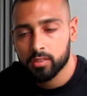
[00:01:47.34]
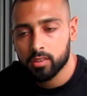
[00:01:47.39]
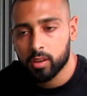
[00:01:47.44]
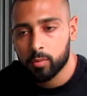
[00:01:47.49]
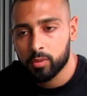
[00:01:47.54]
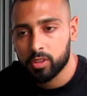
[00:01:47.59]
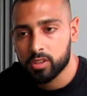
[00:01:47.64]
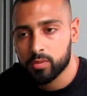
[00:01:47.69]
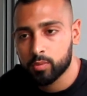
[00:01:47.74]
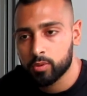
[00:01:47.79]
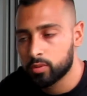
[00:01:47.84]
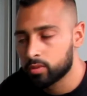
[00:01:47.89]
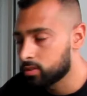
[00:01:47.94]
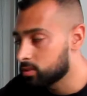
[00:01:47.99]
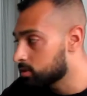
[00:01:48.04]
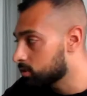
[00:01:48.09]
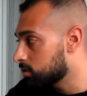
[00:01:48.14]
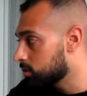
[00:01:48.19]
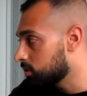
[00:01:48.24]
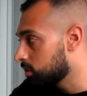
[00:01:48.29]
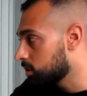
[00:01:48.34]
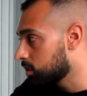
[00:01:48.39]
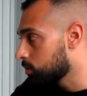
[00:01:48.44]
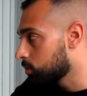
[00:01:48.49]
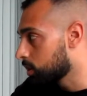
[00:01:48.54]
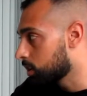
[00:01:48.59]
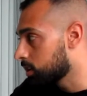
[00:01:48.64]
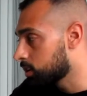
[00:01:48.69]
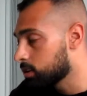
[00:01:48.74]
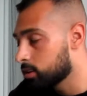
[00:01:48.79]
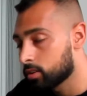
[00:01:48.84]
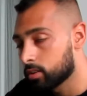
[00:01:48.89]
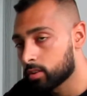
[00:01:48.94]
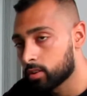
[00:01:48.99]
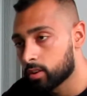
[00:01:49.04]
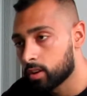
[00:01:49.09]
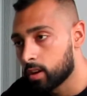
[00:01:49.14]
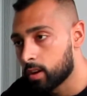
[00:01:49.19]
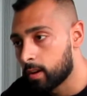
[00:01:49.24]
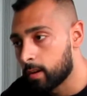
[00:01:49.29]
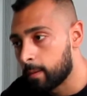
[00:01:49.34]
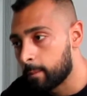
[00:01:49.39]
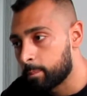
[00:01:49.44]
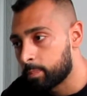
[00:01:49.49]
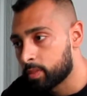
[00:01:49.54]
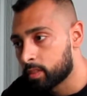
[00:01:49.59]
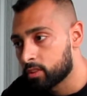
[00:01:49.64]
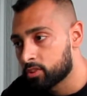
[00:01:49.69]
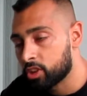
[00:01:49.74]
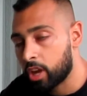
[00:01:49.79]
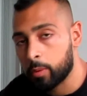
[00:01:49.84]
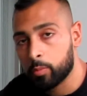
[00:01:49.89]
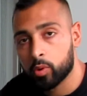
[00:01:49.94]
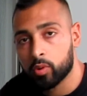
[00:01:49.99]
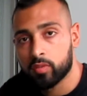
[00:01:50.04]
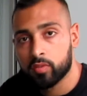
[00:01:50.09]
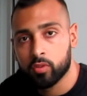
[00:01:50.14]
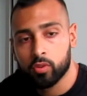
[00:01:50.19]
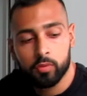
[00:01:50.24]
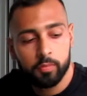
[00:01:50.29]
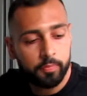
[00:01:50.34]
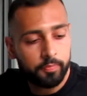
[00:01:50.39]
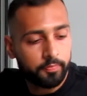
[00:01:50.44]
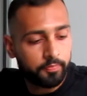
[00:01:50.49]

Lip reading: I'm experienced in any way, shape or form.